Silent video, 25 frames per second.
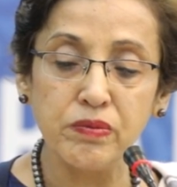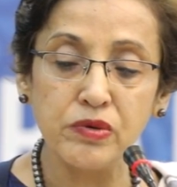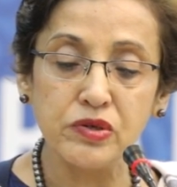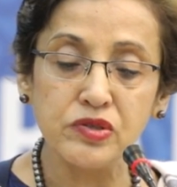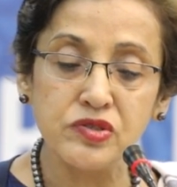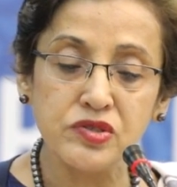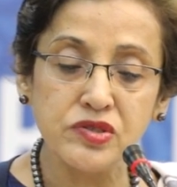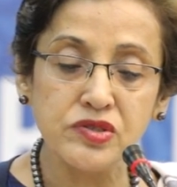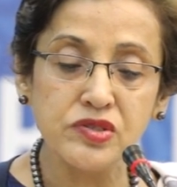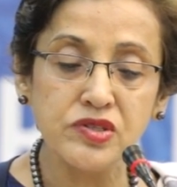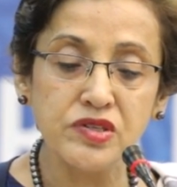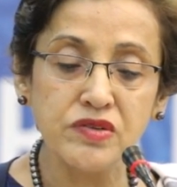
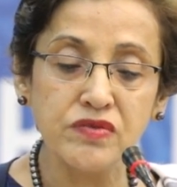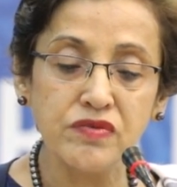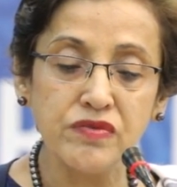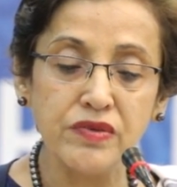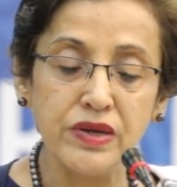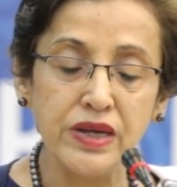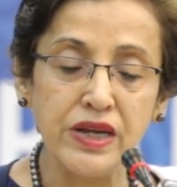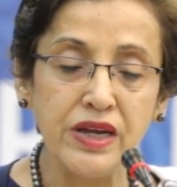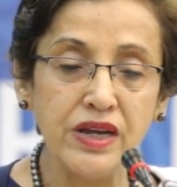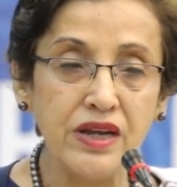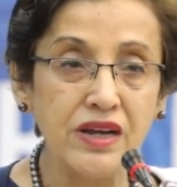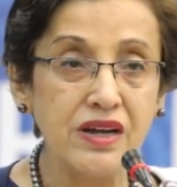
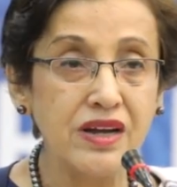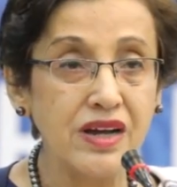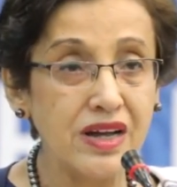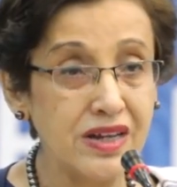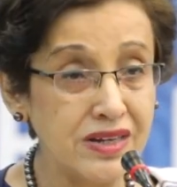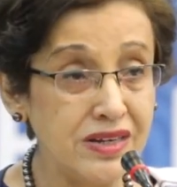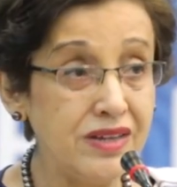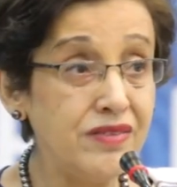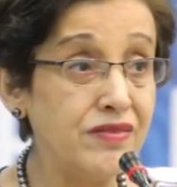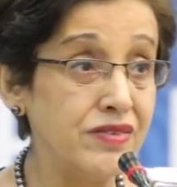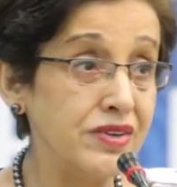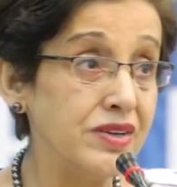positively
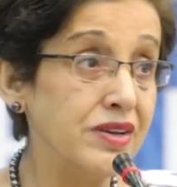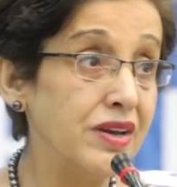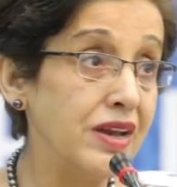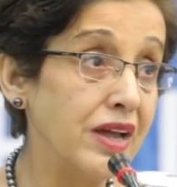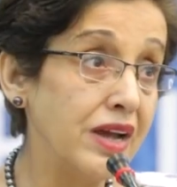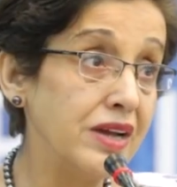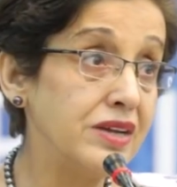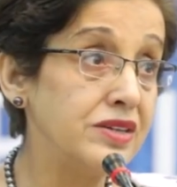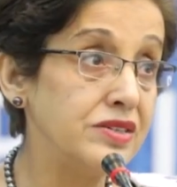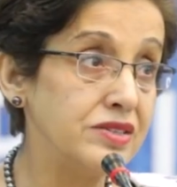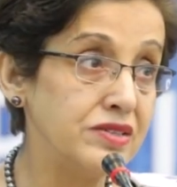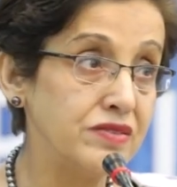and even
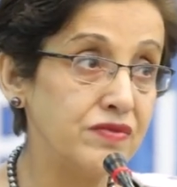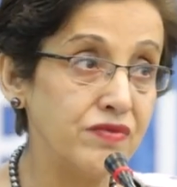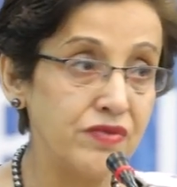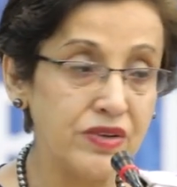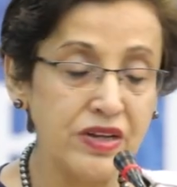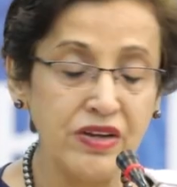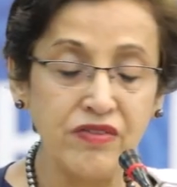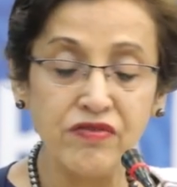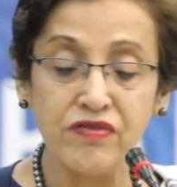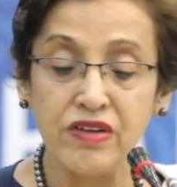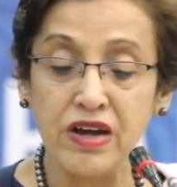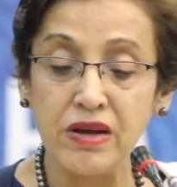
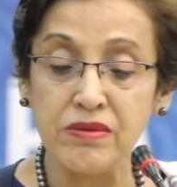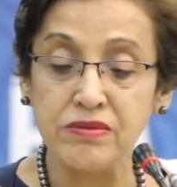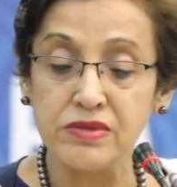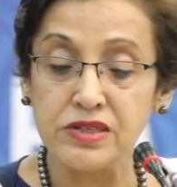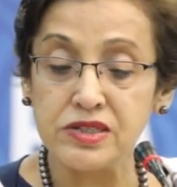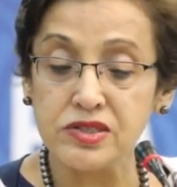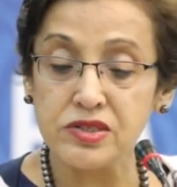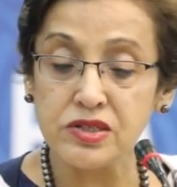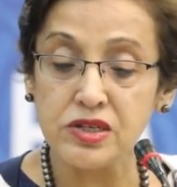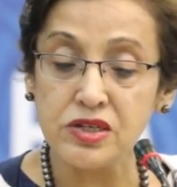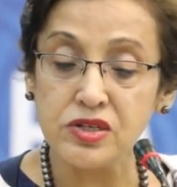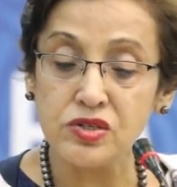negatively, if I
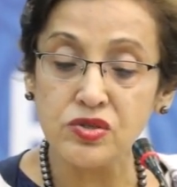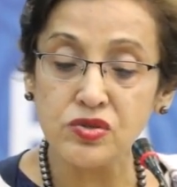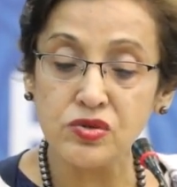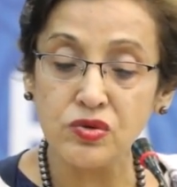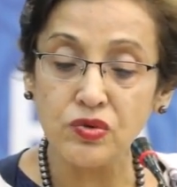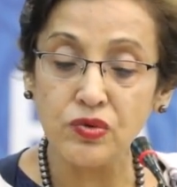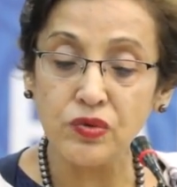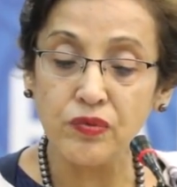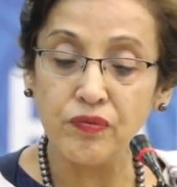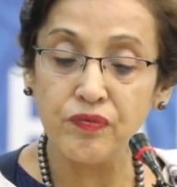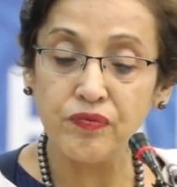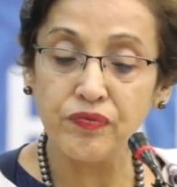may say
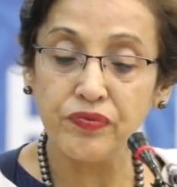so.